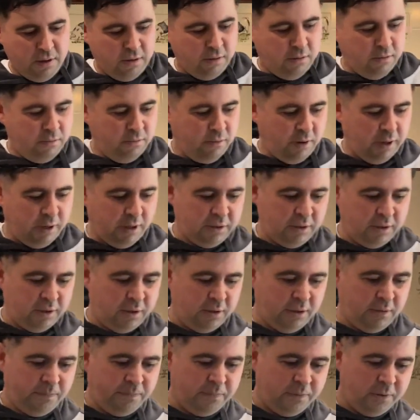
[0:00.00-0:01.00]
Right,
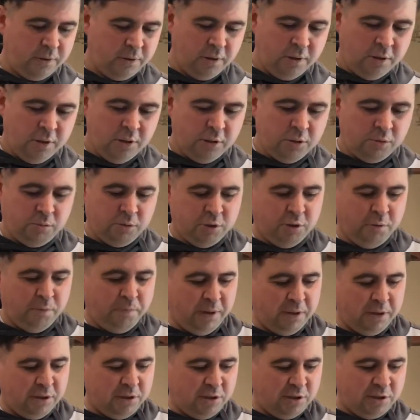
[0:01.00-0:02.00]
so once you
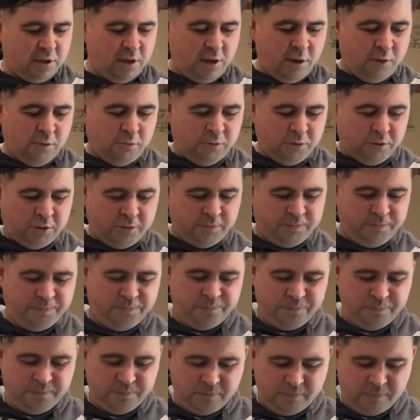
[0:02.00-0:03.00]
pick your sloes,
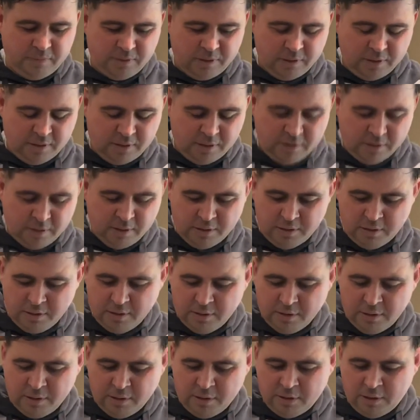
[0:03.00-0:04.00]

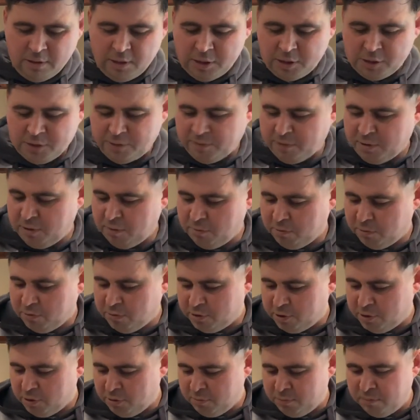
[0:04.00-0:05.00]
next thing you want to
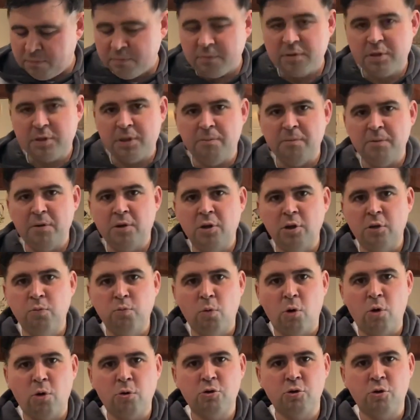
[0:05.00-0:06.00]
do is give them a good
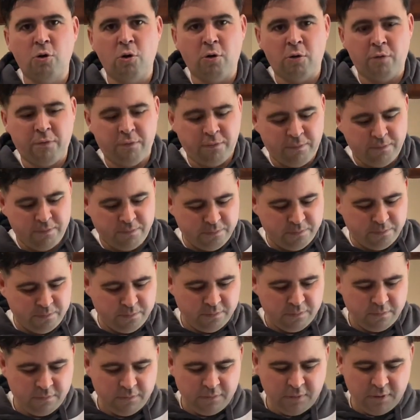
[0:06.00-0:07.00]
wash off.
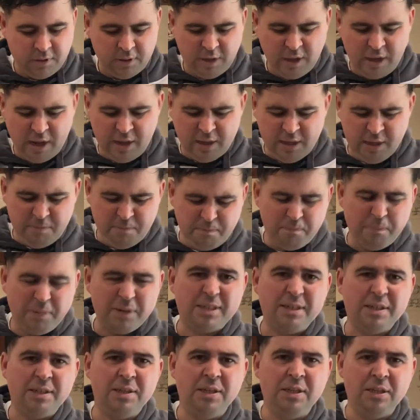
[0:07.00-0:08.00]
Any
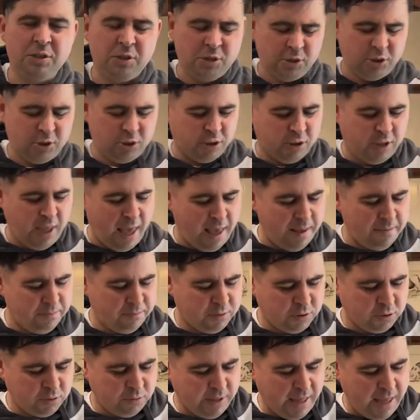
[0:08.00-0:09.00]
bits of
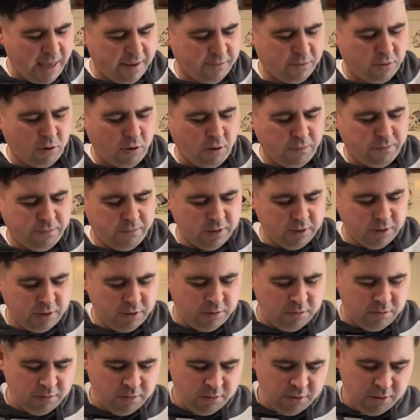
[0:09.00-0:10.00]
stems or whatever off,
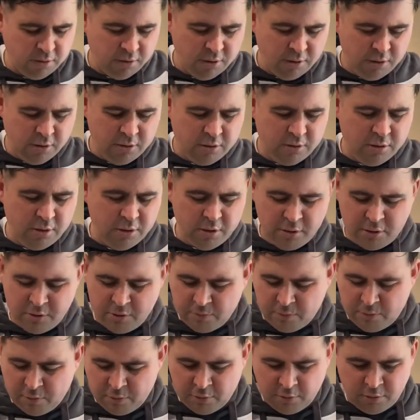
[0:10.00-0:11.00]
any dirt
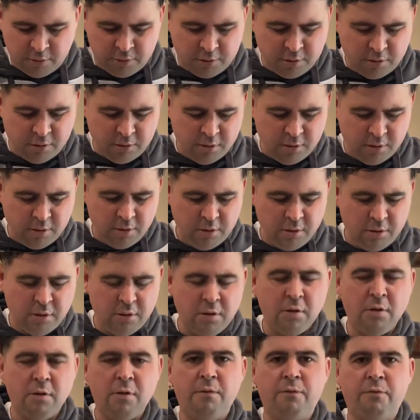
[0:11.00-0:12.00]
or whatnot.
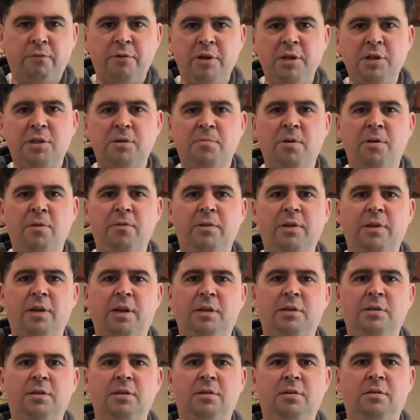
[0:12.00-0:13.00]
Freeze them
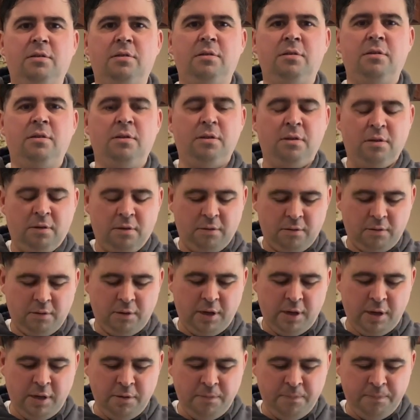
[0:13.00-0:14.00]
overnight.
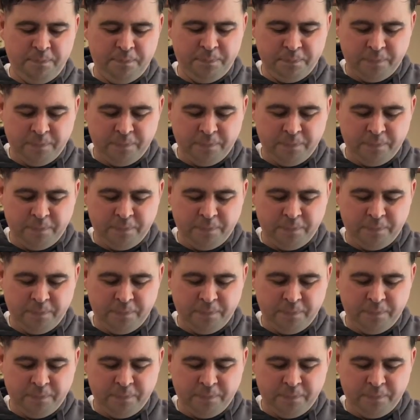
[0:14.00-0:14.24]
Okay?